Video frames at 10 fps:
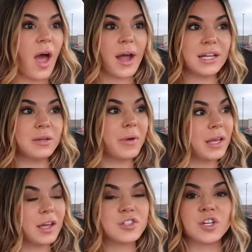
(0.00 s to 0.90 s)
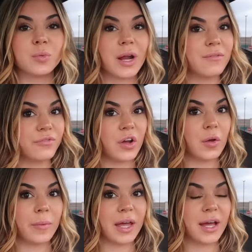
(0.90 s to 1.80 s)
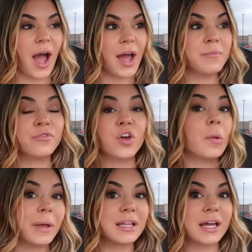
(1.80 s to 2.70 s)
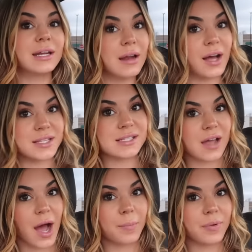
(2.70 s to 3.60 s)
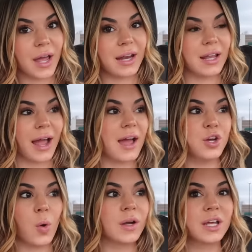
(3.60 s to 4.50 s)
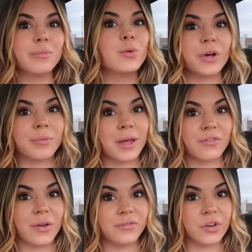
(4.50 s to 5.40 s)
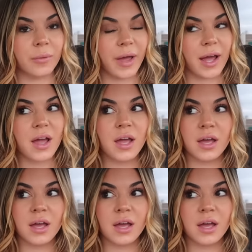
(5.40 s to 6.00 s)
I need my kitchen when I'm filming. I'm filming like nonstop, and like no one can be with me if I'm filming.